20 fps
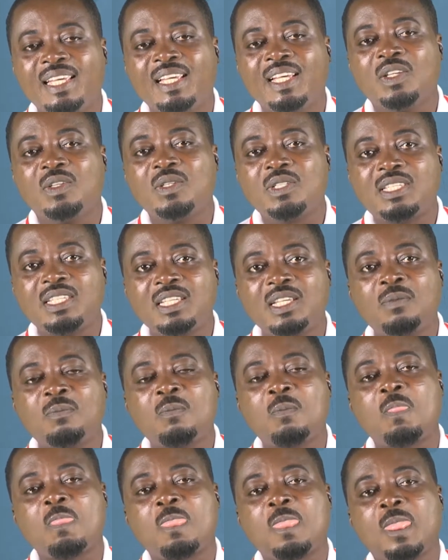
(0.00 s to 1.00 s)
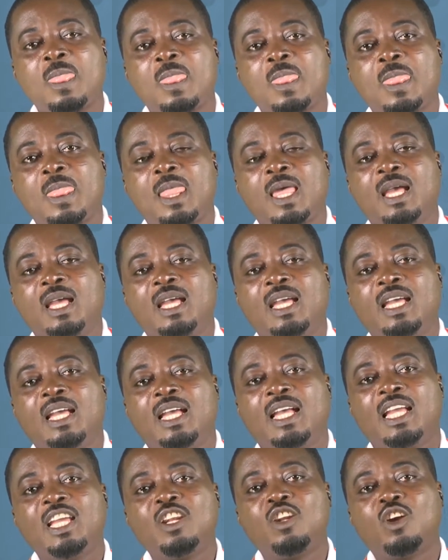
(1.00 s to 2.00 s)
You see,
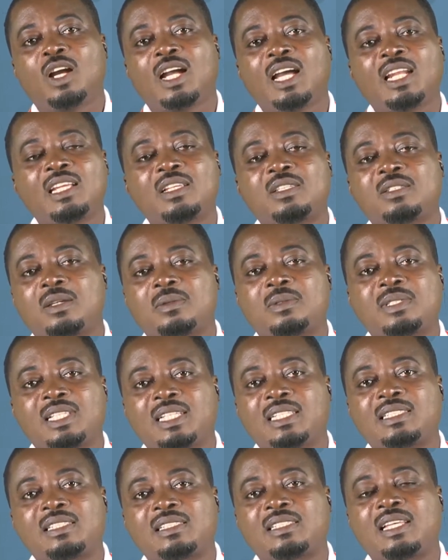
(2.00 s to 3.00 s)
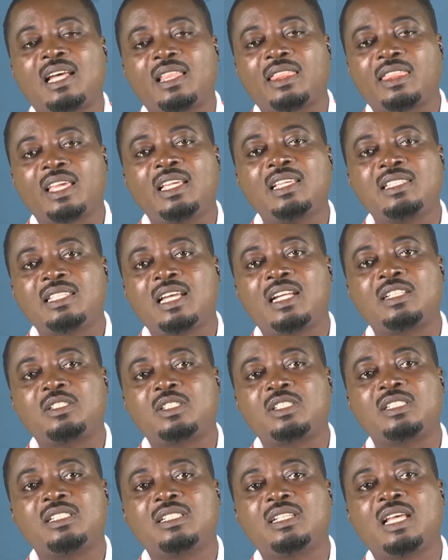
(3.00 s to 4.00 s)
inorganic substances are things that
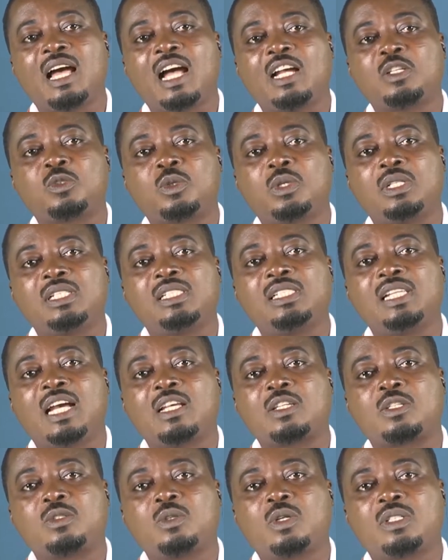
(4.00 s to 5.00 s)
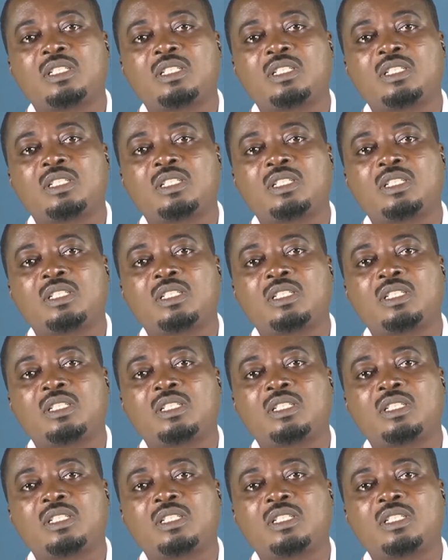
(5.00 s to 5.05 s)
actually does not